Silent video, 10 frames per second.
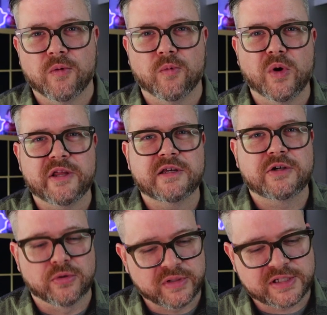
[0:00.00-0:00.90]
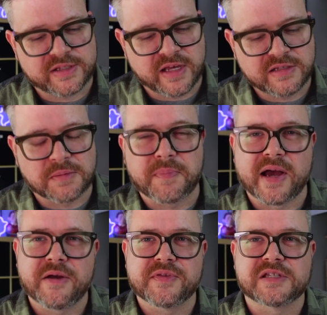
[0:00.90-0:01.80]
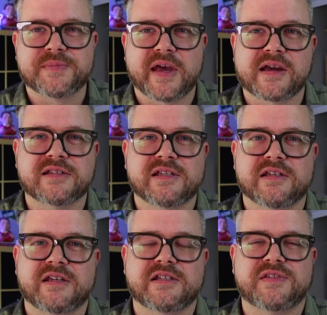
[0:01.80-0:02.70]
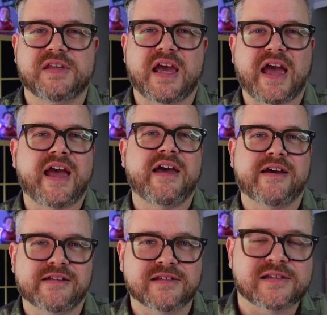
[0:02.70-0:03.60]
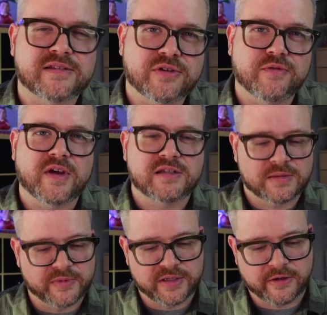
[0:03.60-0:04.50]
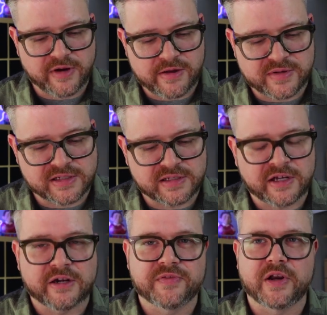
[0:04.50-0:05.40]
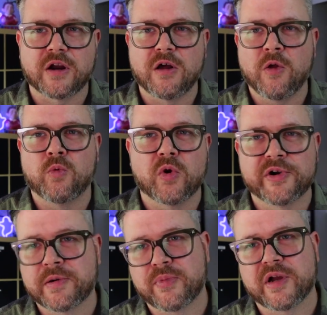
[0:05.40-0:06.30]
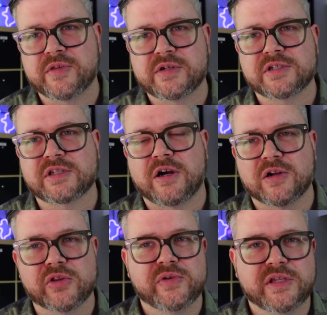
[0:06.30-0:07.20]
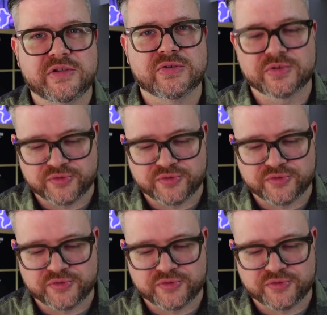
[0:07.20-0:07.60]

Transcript: One of the coolest things about this magazine is the ads. You've got some really great ones in here, and they're all Warner Brothers or Looney Tunes